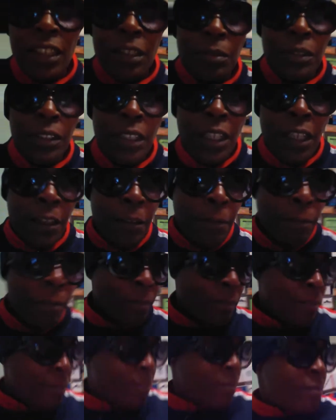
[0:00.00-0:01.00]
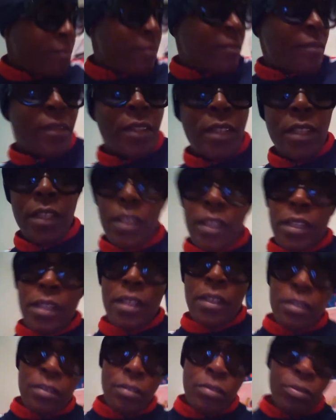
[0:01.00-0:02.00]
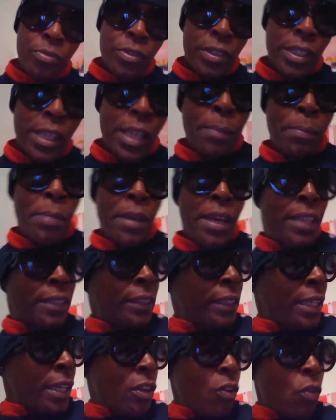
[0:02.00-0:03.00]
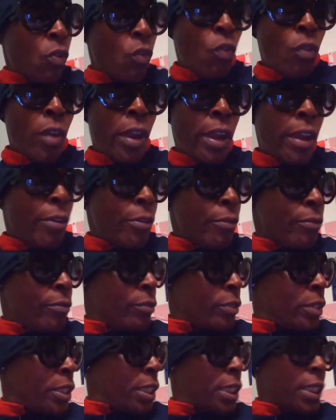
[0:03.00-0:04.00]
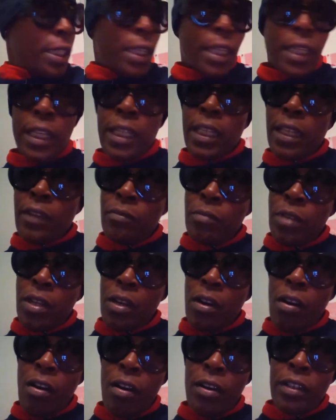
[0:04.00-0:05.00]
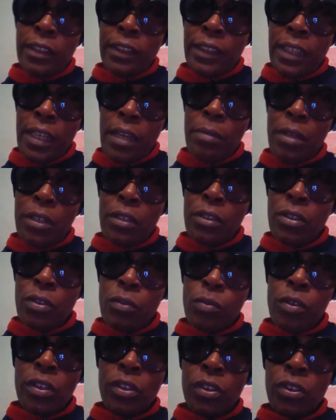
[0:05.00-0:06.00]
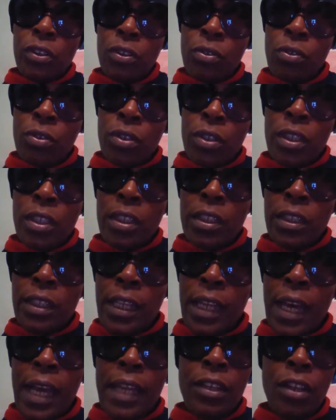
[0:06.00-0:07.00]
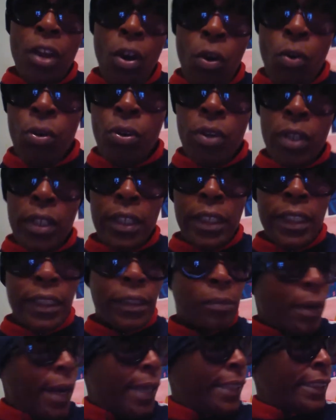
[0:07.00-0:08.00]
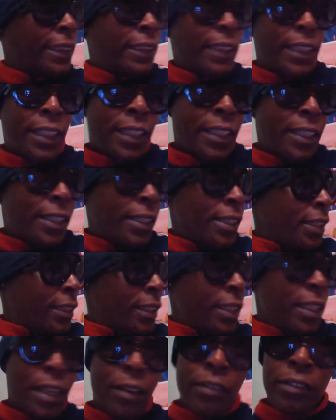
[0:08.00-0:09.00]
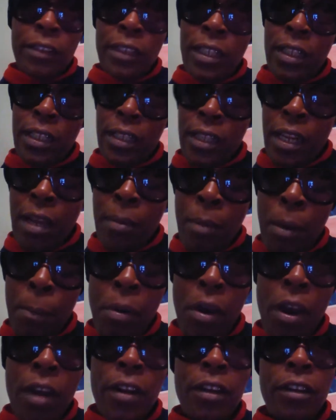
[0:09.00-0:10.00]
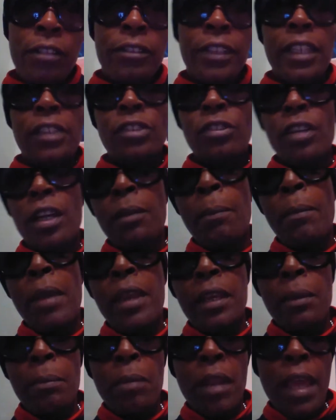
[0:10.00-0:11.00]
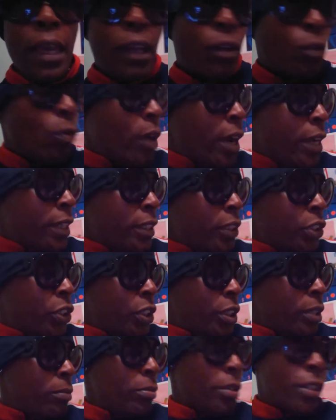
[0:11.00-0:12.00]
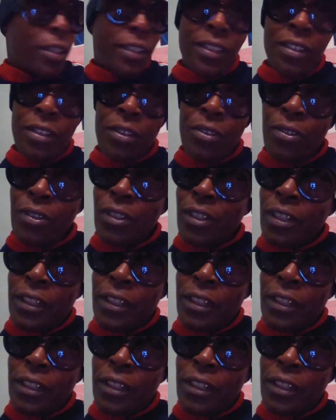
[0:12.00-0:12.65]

what I'm saying? You know, just gotta pass that crown. Now they giving me a hard time at the Goodwill store that I know is my shit. See, everything that I'm a part of, they trying to make it black and white and shit. But, you know,